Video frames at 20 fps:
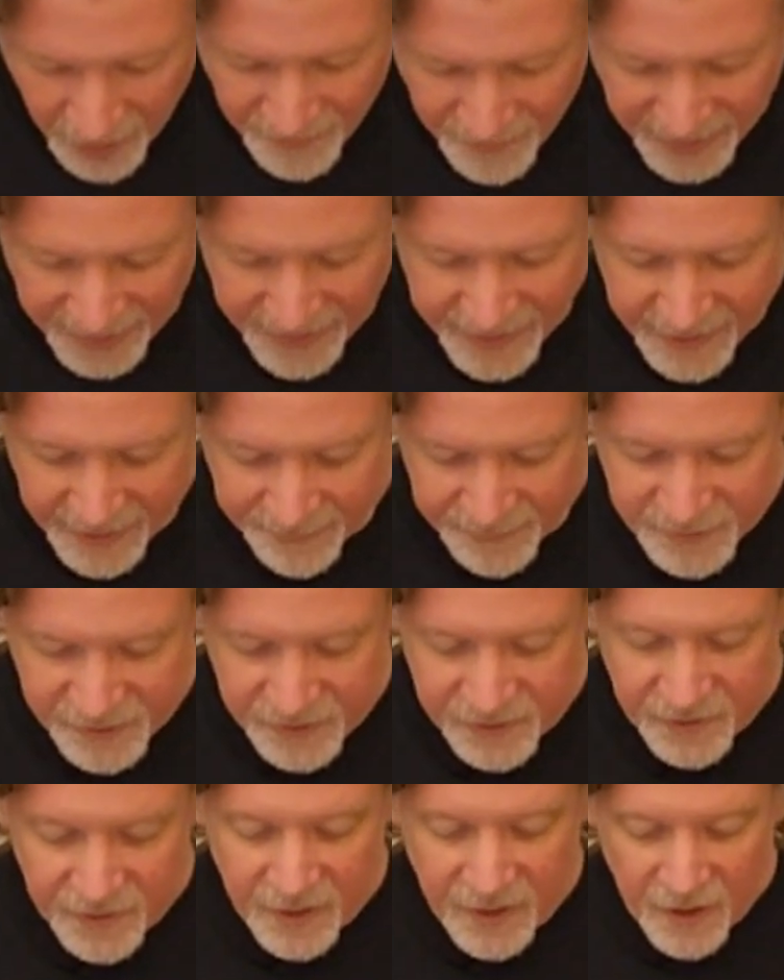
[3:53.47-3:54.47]
on my
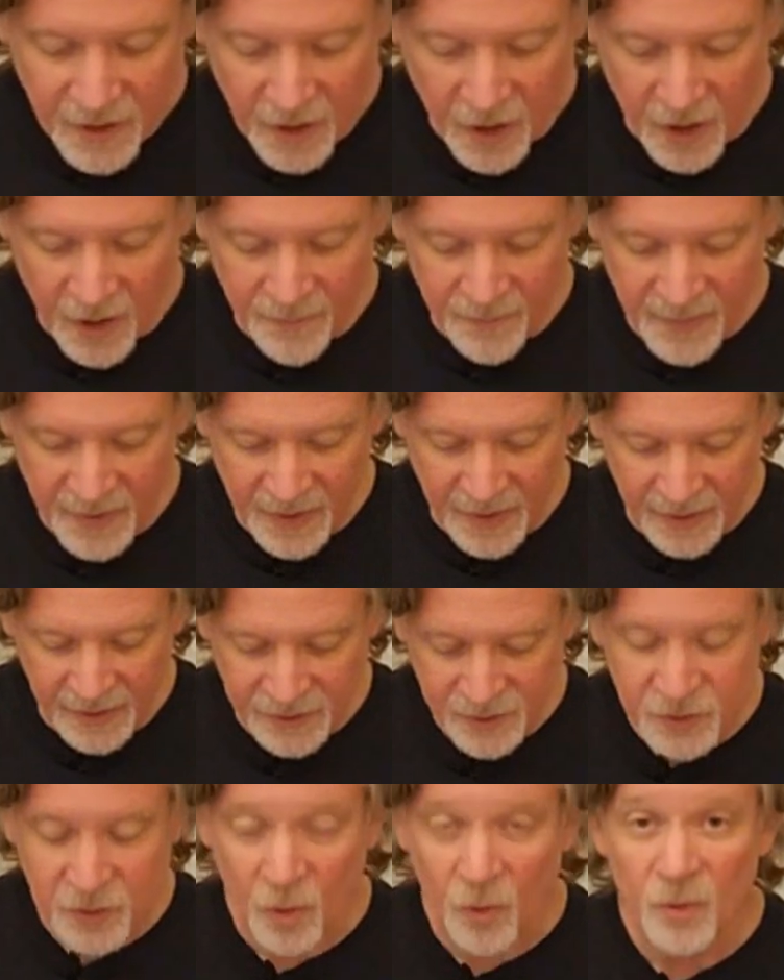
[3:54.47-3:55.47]
hips, on my
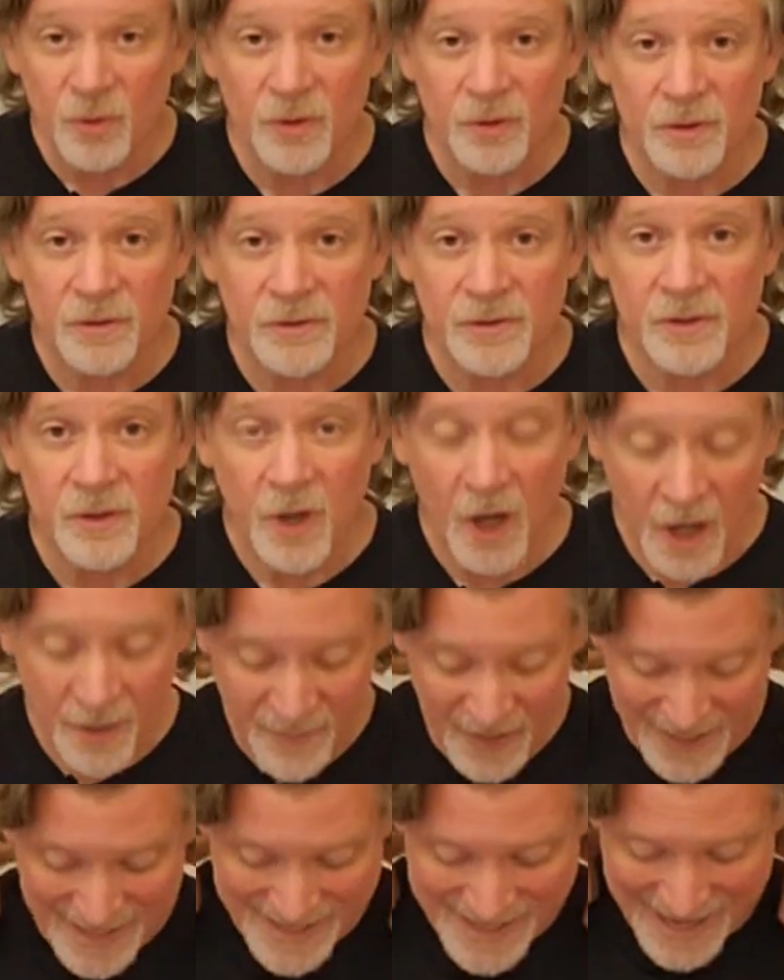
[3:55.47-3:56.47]
shoulders,
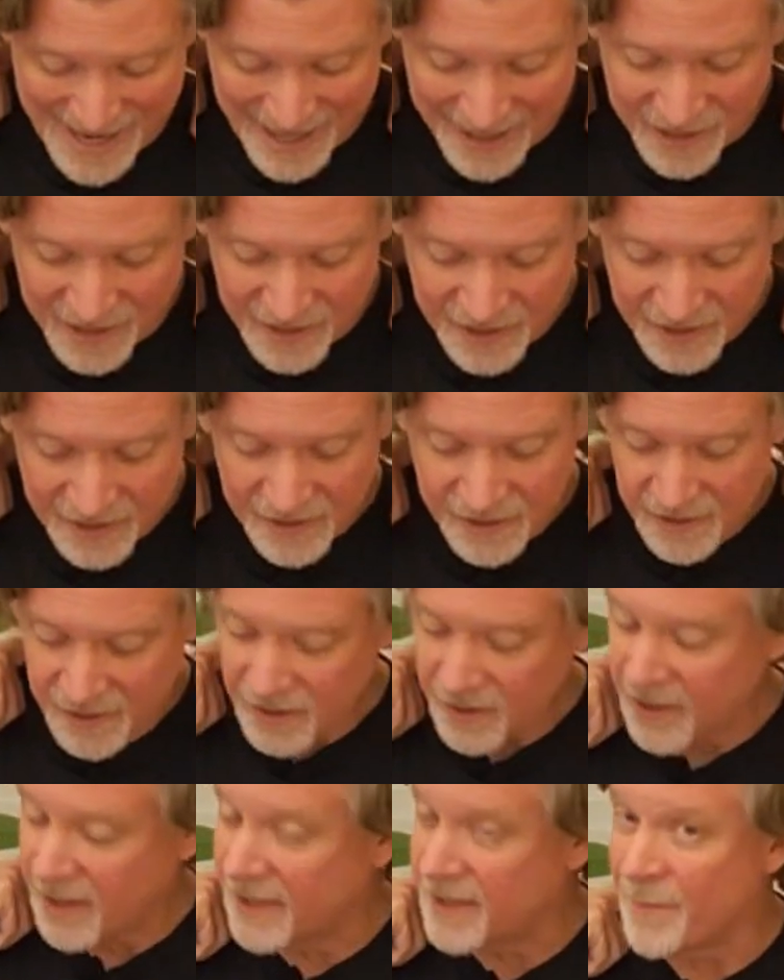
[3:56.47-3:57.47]
on my neck,
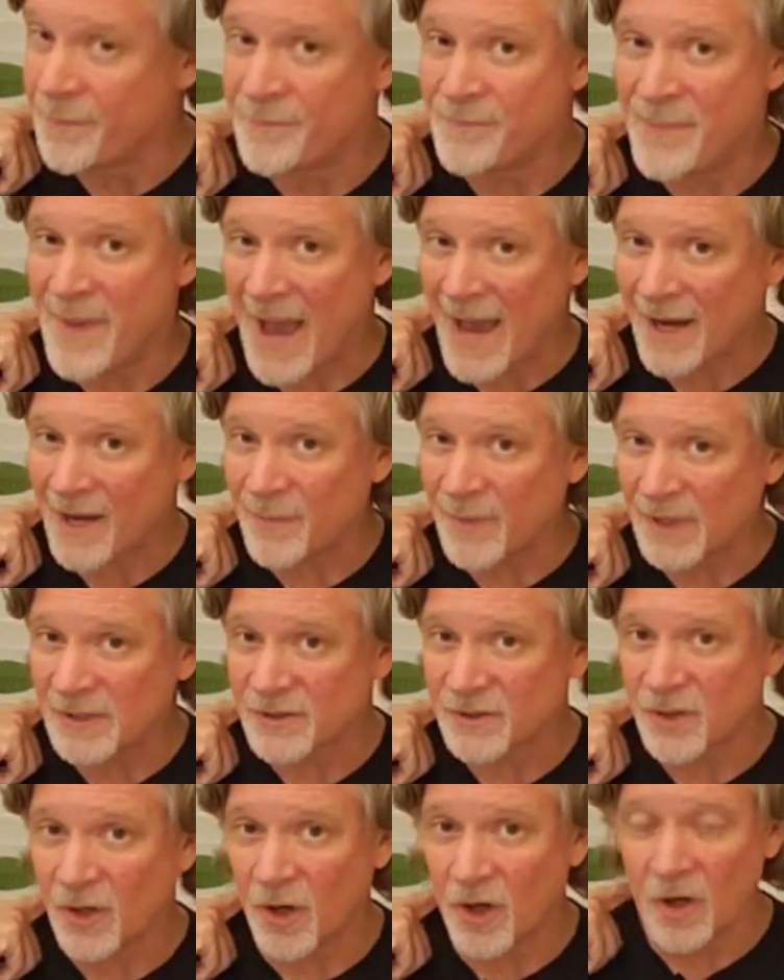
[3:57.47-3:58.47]
and the back of my
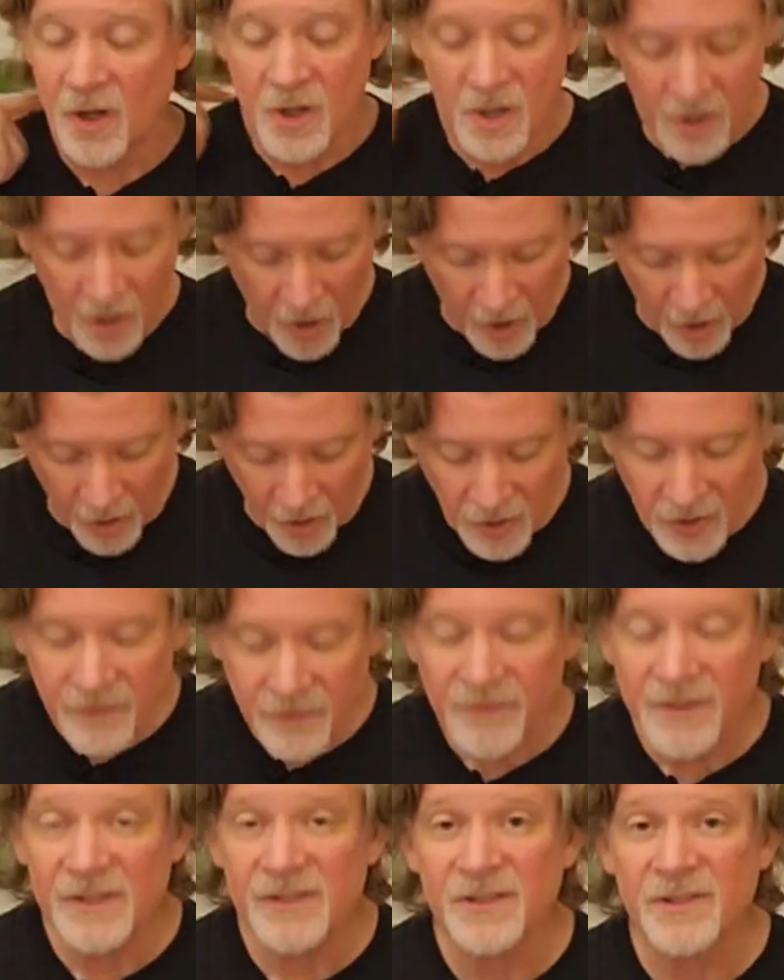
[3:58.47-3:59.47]
skull. All
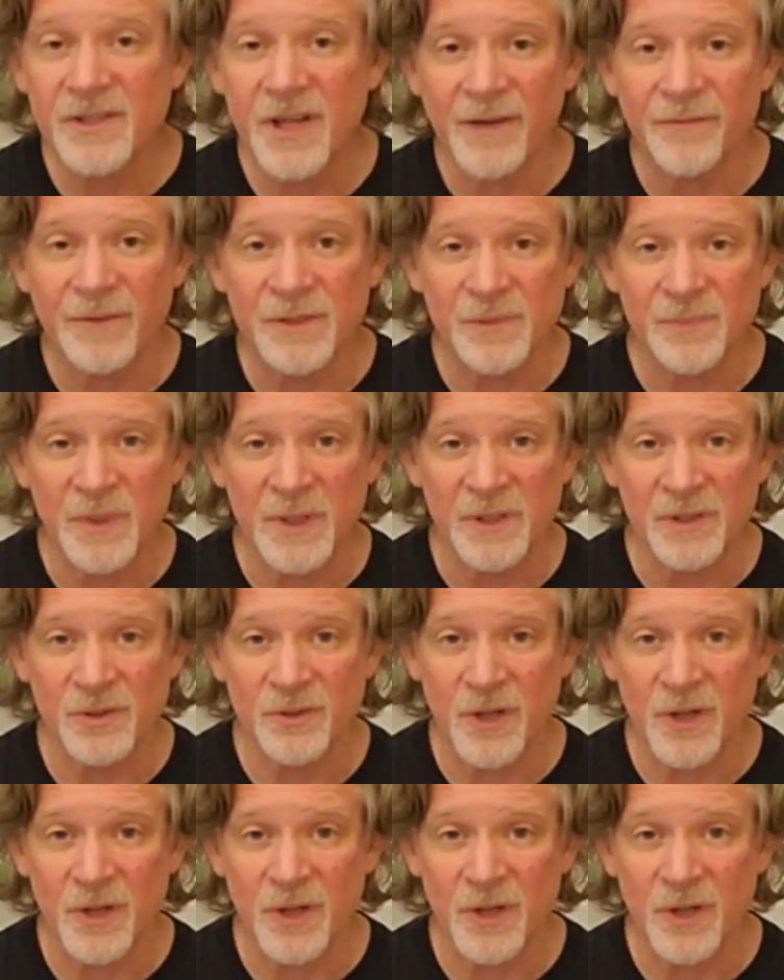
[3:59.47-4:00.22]
of this stuff is being